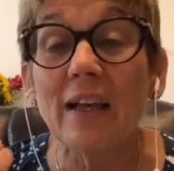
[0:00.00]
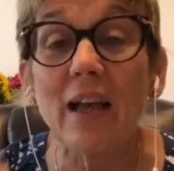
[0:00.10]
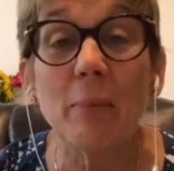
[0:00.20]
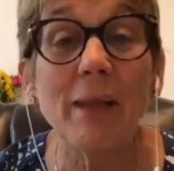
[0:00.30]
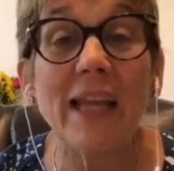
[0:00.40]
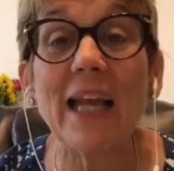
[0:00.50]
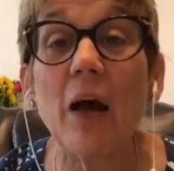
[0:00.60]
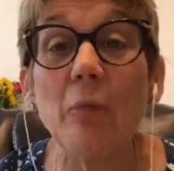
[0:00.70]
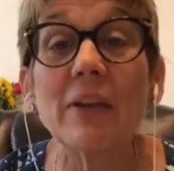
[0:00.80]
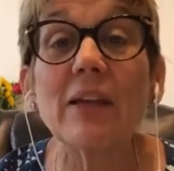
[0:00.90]
Come hang
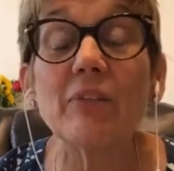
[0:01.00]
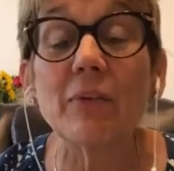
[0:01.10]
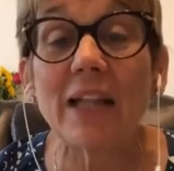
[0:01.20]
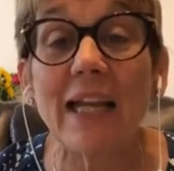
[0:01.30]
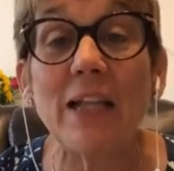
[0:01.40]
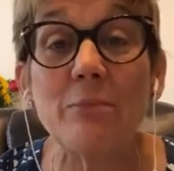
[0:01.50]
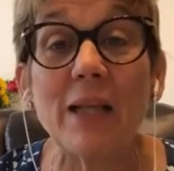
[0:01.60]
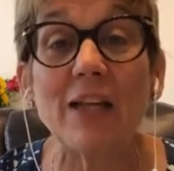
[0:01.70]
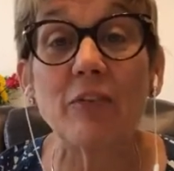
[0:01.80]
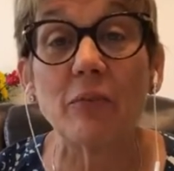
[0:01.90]
out for 90
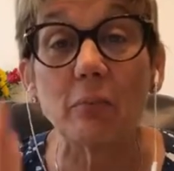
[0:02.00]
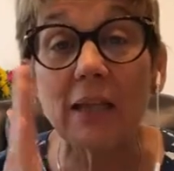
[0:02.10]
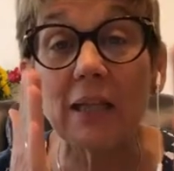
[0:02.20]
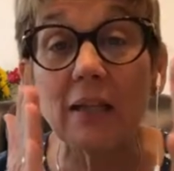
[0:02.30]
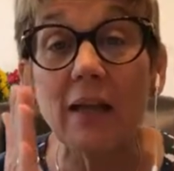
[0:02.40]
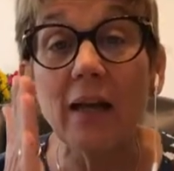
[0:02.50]
minutes to really